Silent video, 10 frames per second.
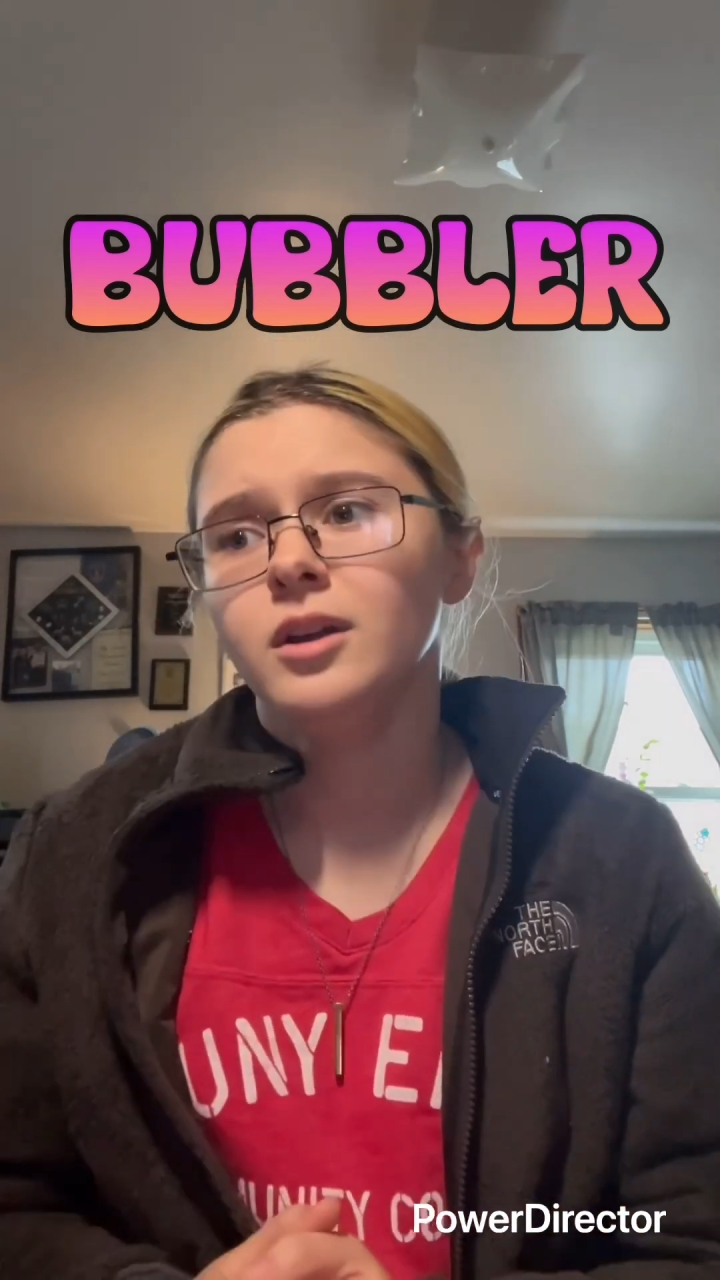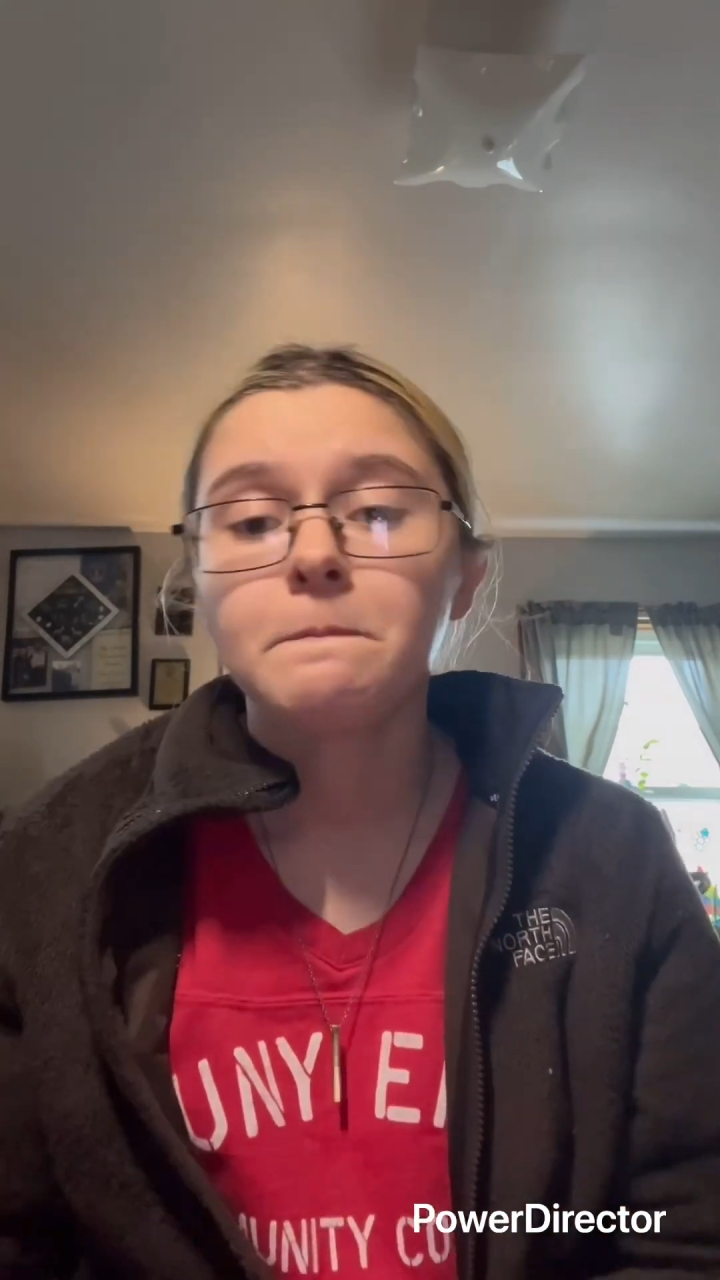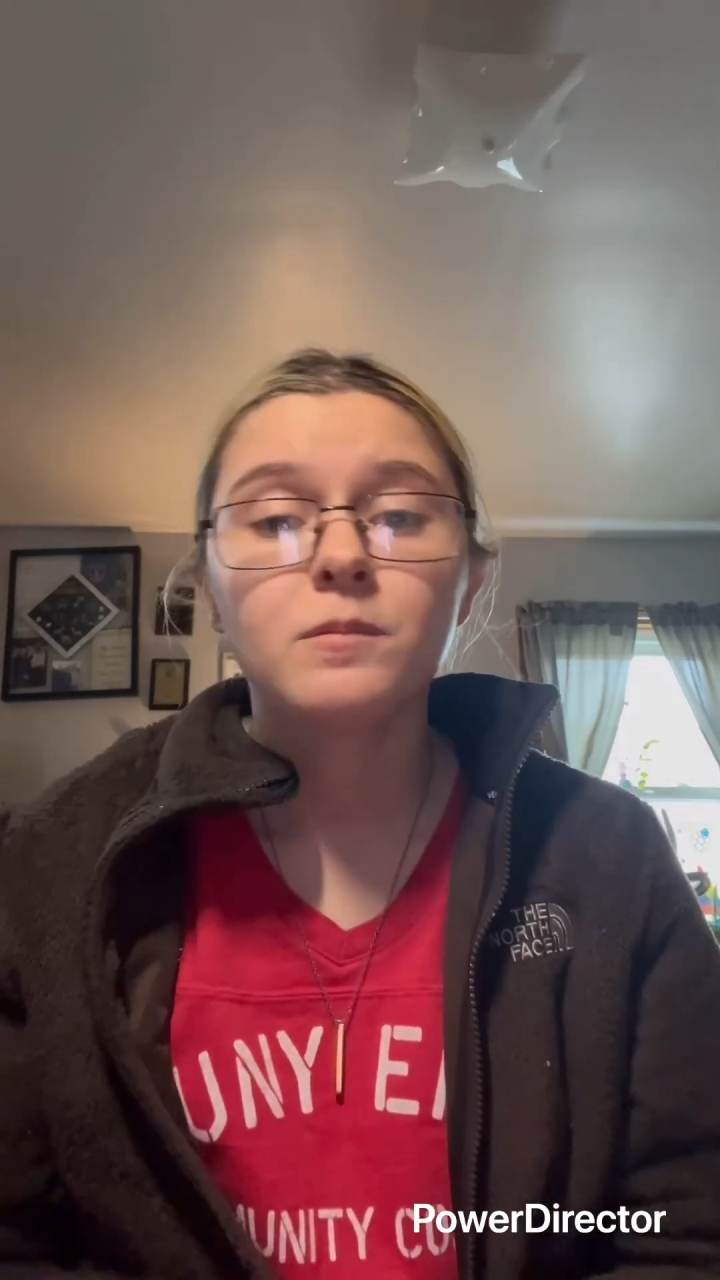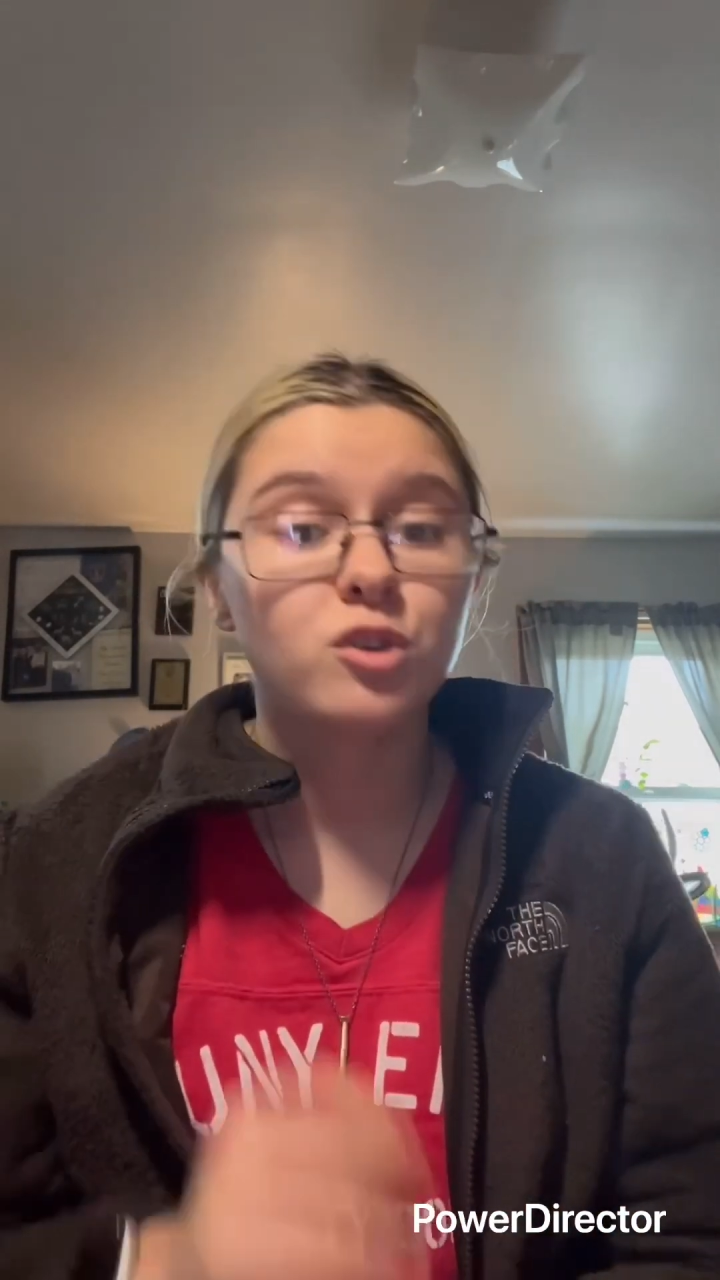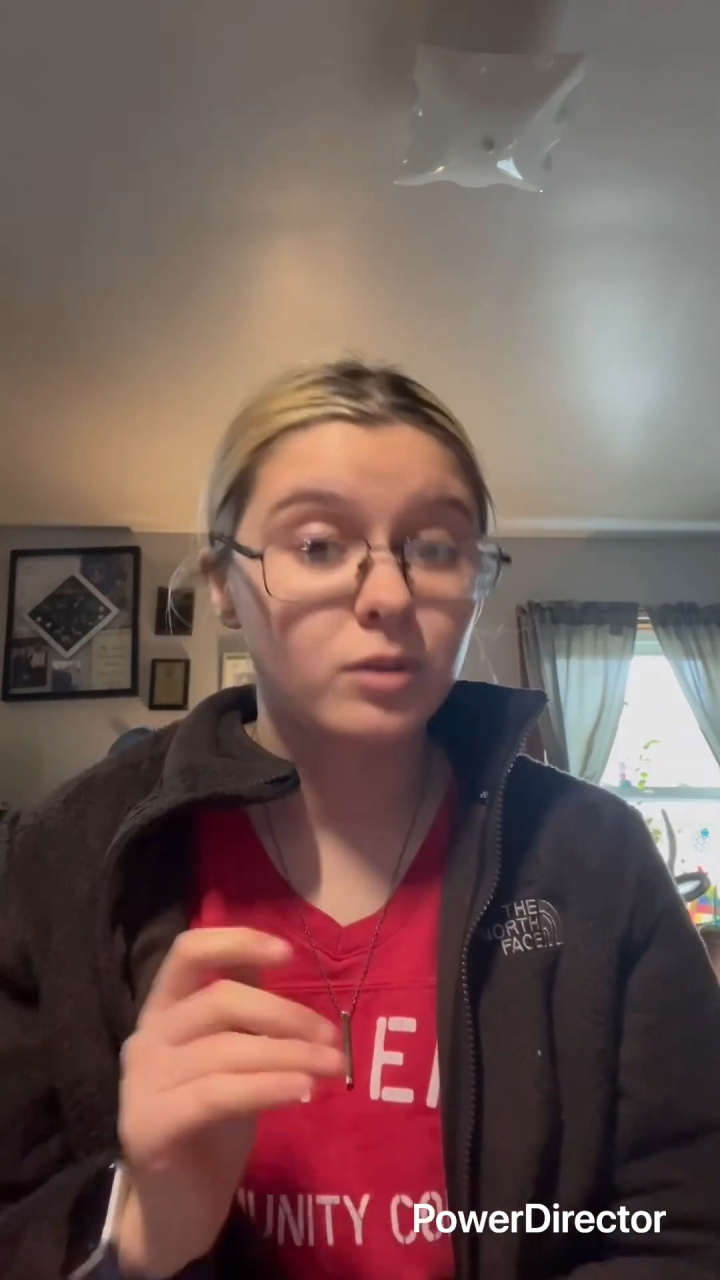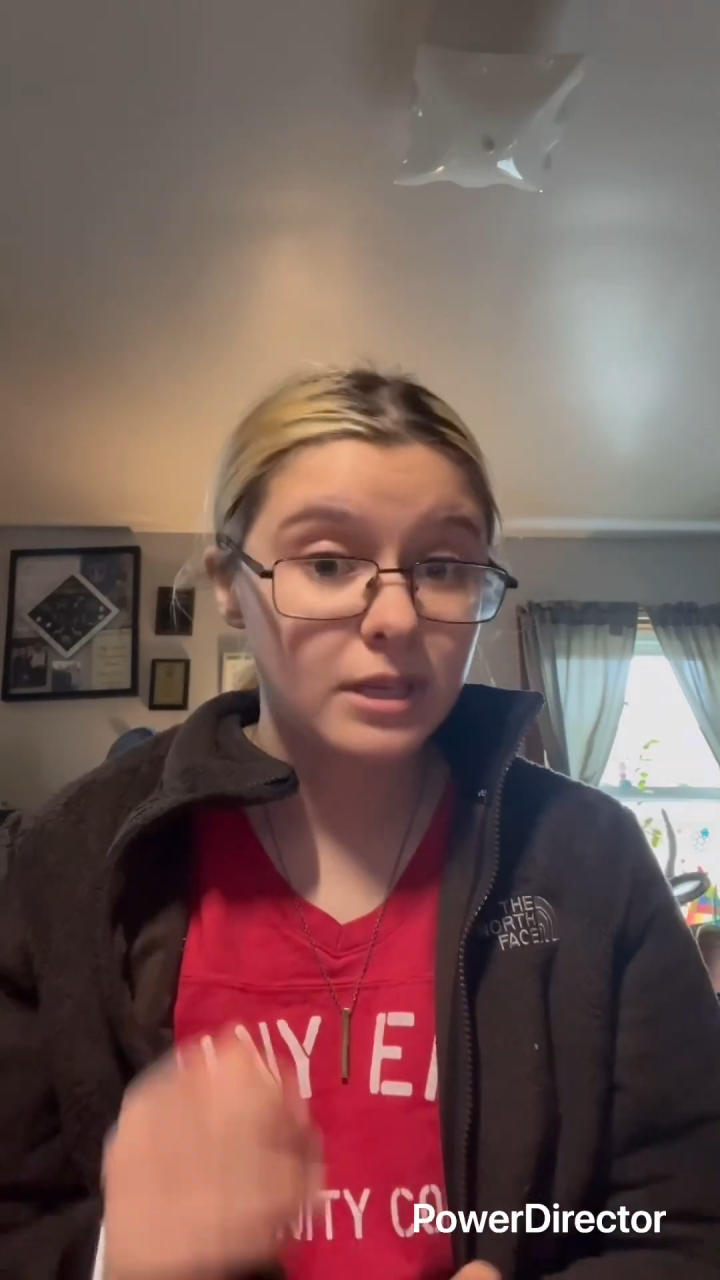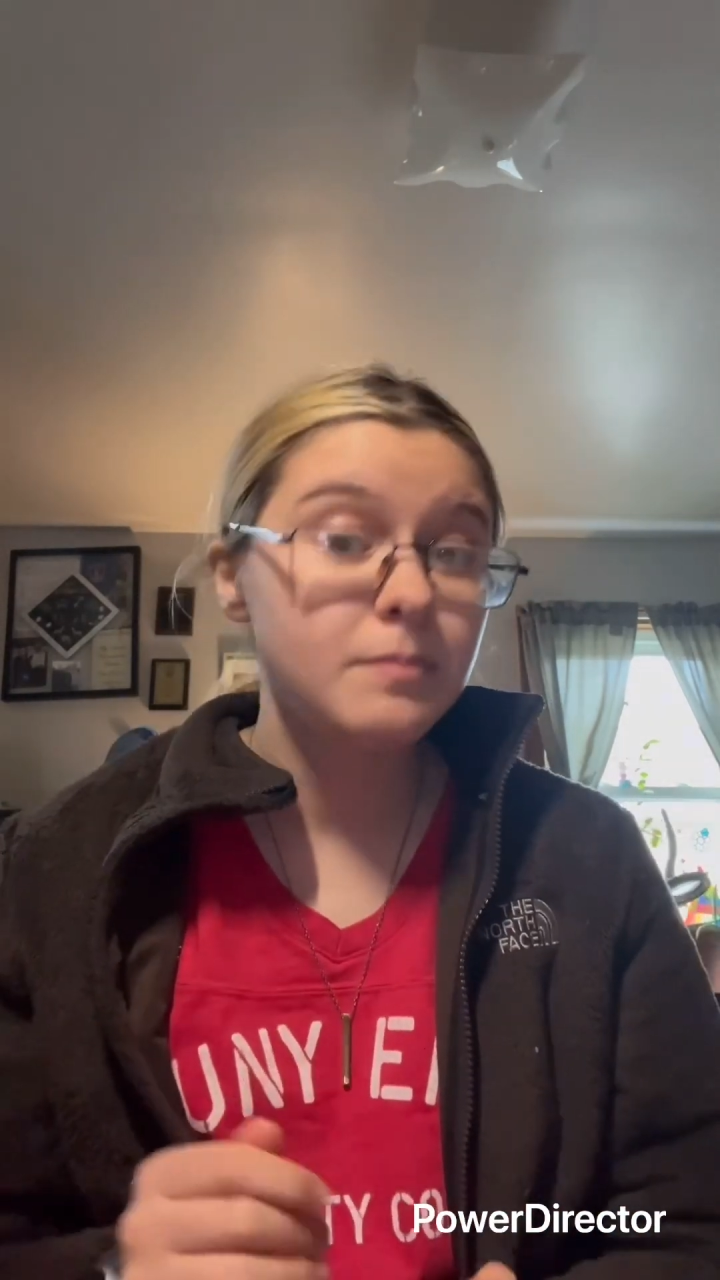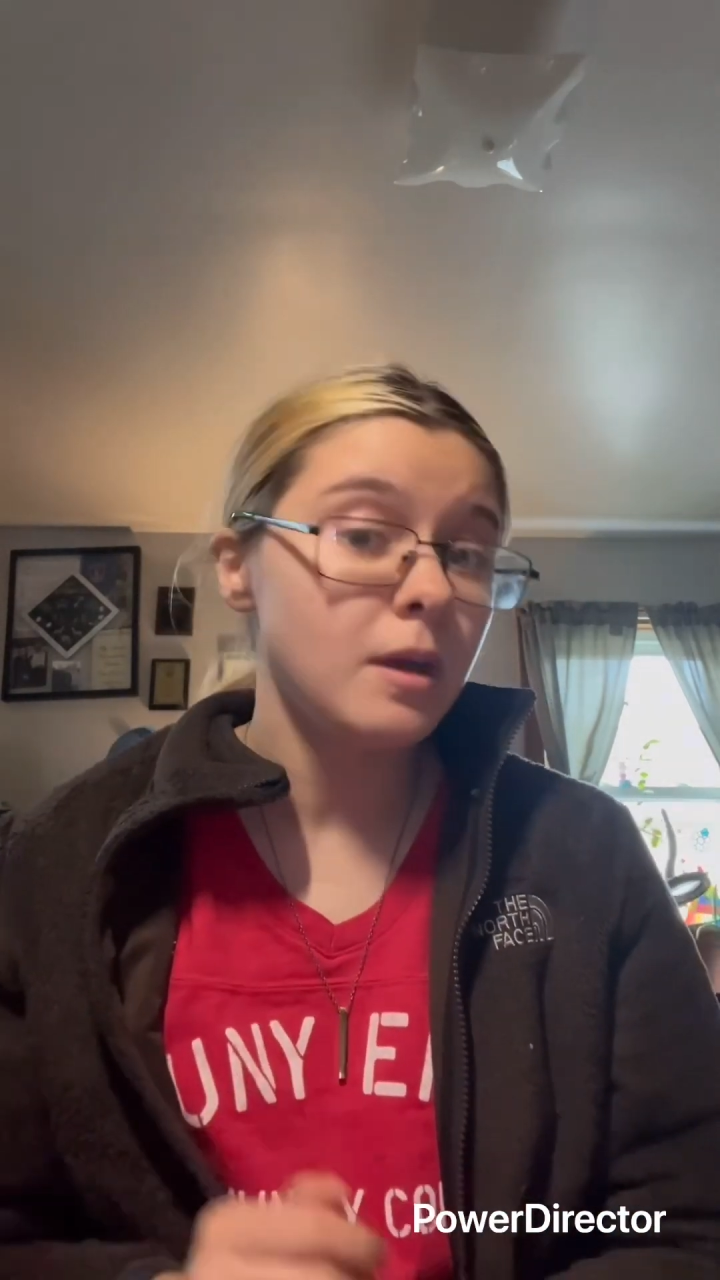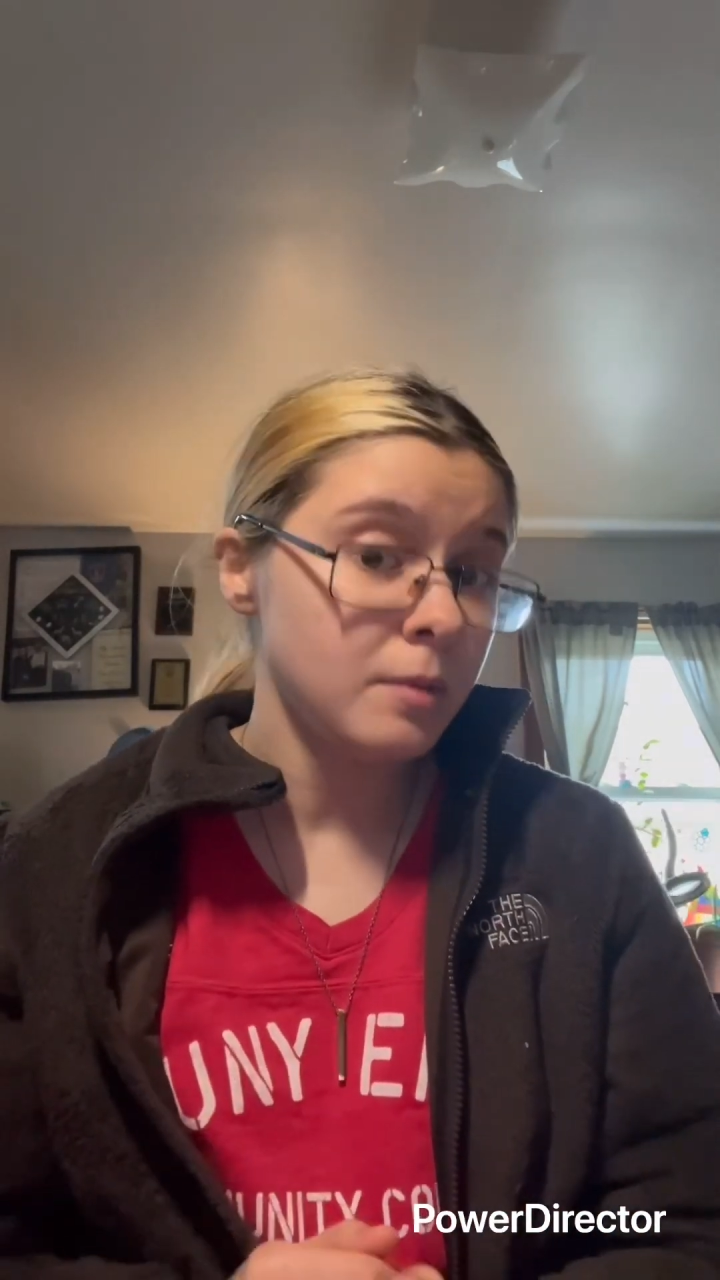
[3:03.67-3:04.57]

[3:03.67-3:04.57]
so keep them